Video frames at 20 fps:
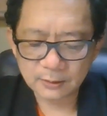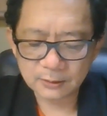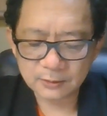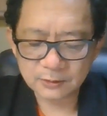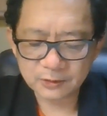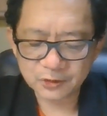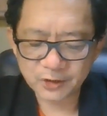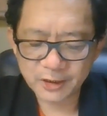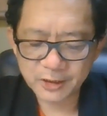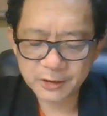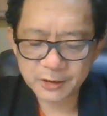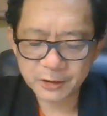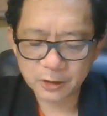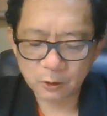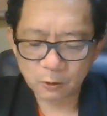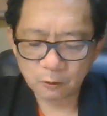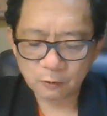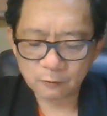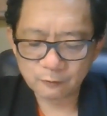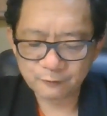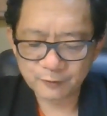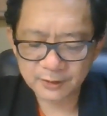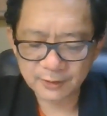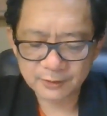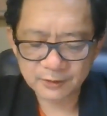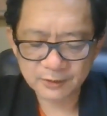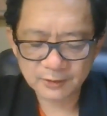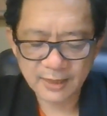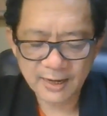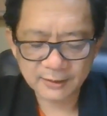essential for the
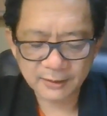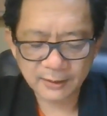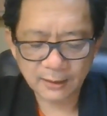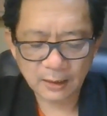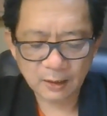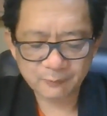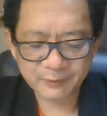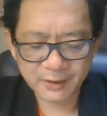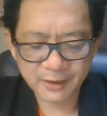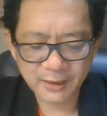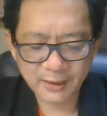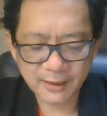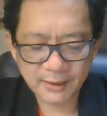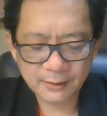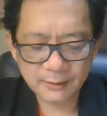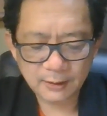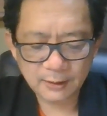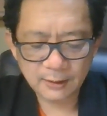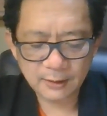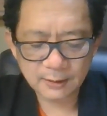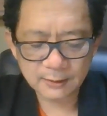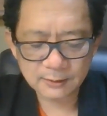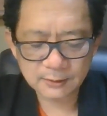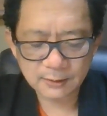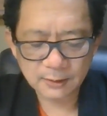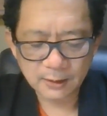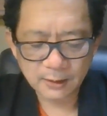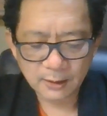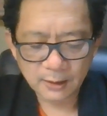study of Chinese